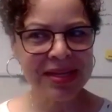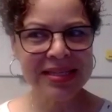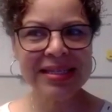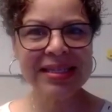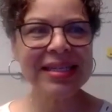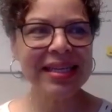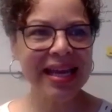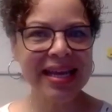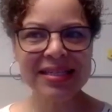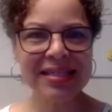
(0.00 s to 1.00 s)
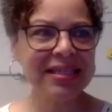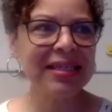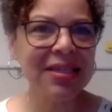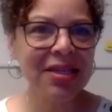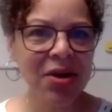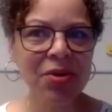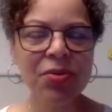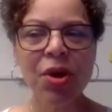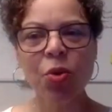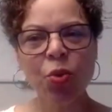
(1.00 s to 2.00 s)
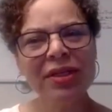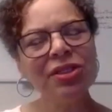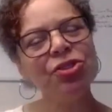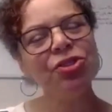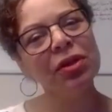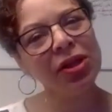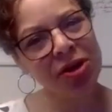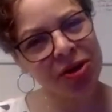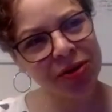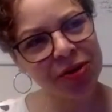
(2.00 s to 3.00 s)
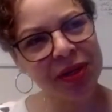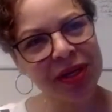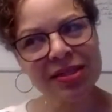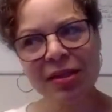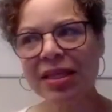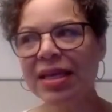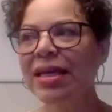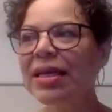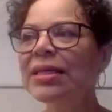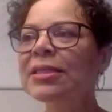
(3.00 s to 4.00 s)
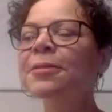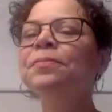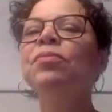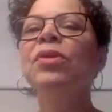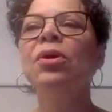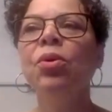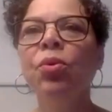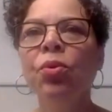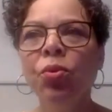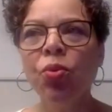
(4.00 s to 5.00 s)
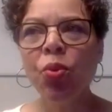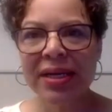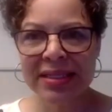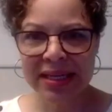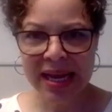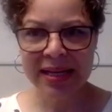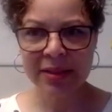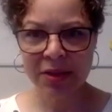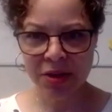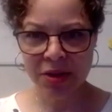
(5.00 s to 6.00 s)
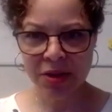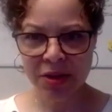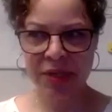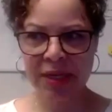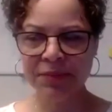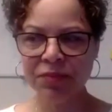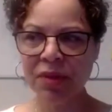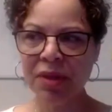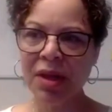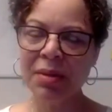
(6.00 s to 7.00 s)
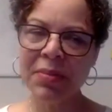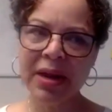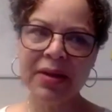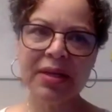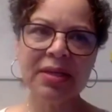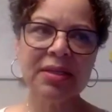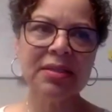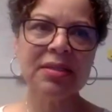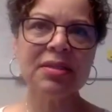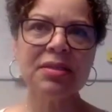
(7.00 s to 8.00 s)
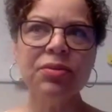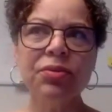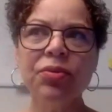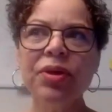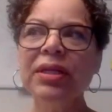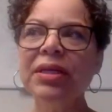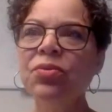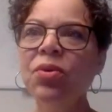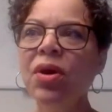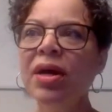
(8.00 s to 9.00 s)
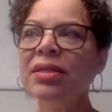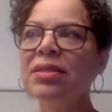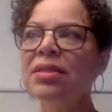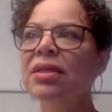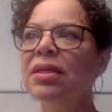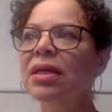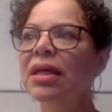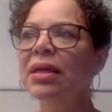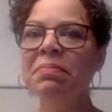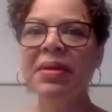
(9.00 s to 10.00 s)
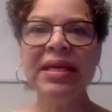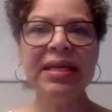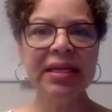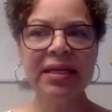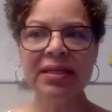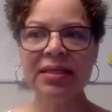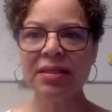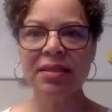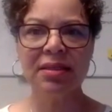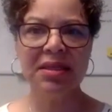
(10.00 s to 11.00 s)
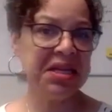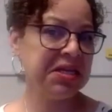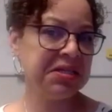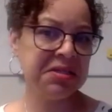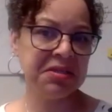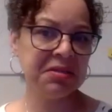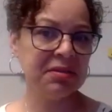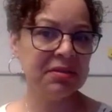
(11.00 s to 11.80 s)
Did it? Yes. Did it? No. What did you learn? Because the thing is, what did I learn? Americans really want immediateness.